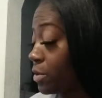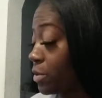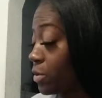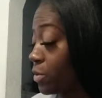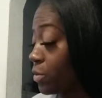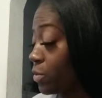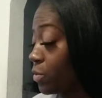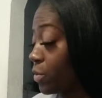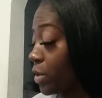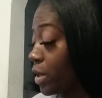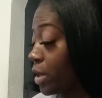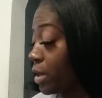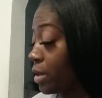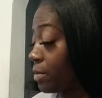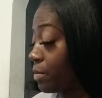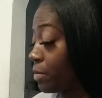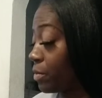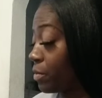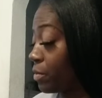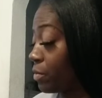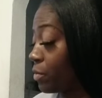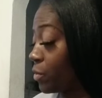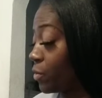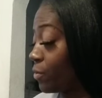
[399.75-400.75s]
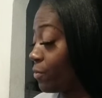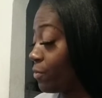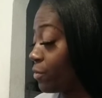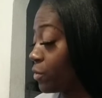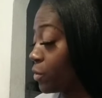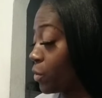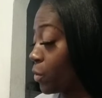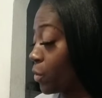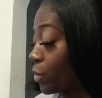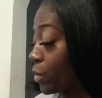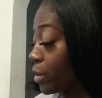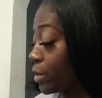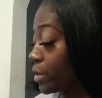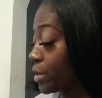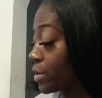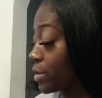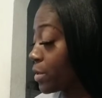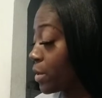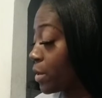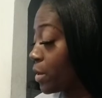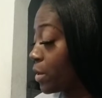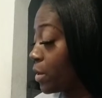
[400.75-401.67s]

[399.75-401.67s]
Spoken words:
To move towards